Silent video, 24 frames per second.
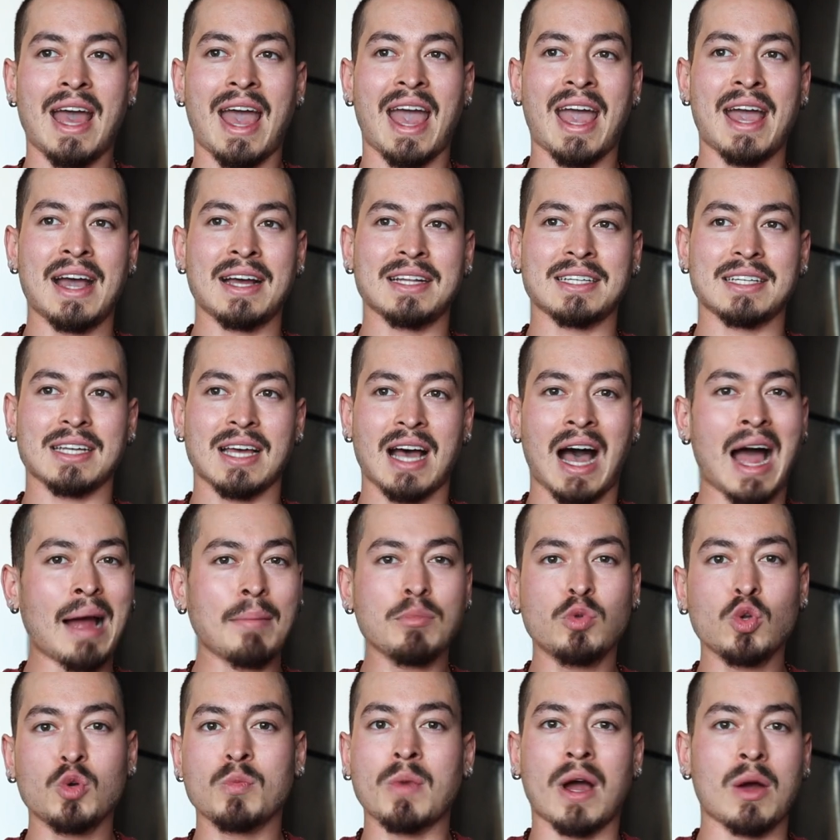And
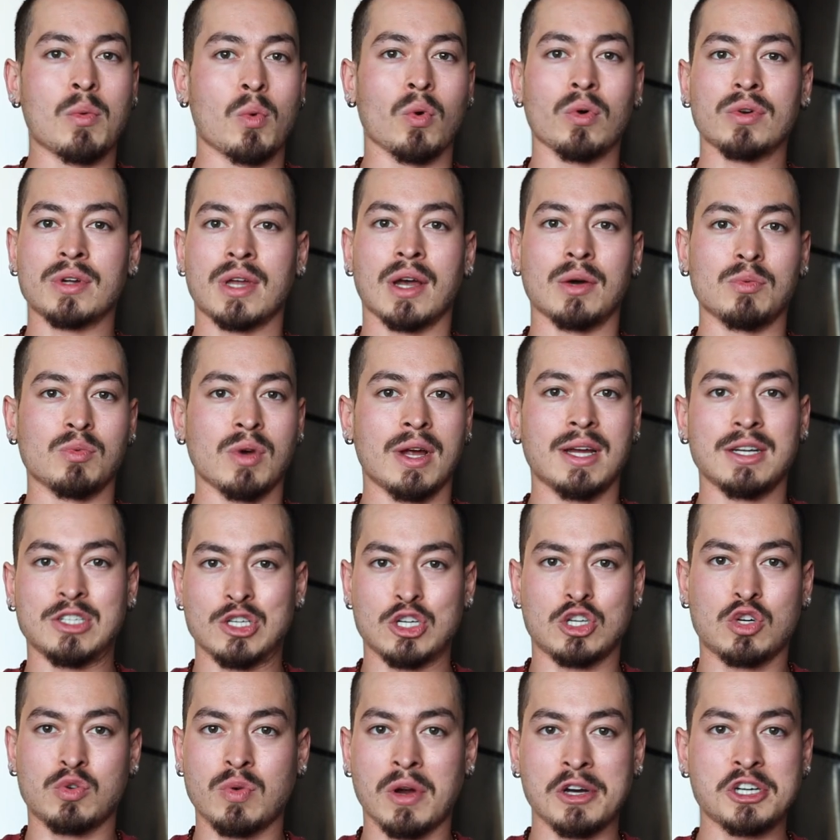I'm doing my workout, right?
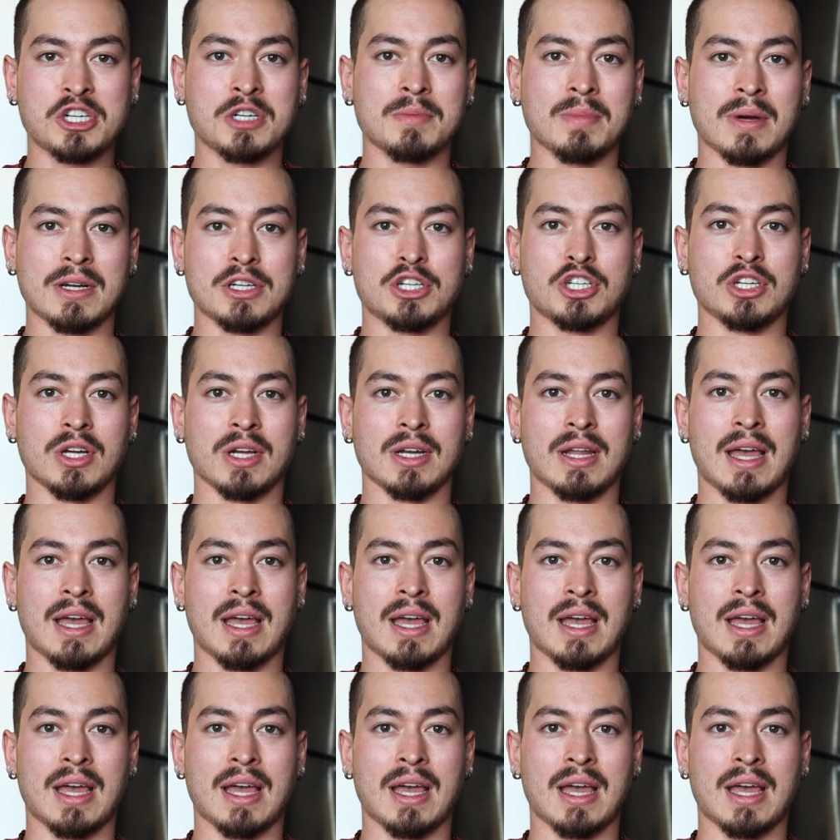Just crushing my shit.